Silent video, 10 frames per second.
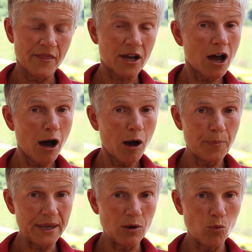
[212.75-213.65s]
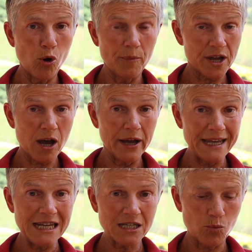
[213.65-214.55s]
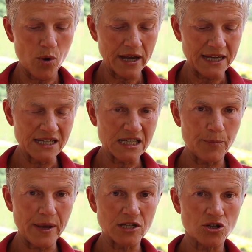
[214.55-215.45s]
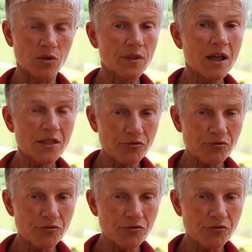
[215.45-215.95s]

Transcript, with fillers: the car being warm, the car heater working is dependent on